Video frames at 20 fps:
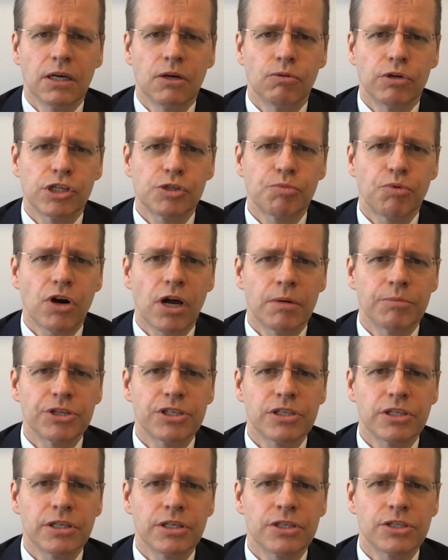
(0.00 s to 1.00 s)
which
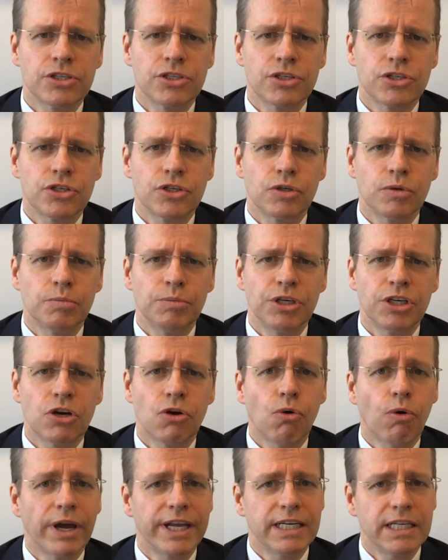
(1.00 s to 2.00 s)
promises to be
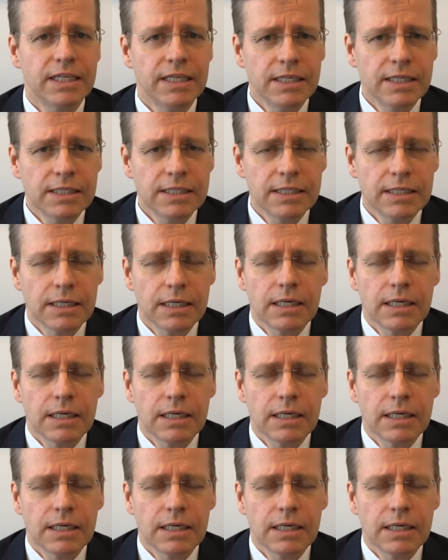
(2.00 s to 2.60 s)
quite heated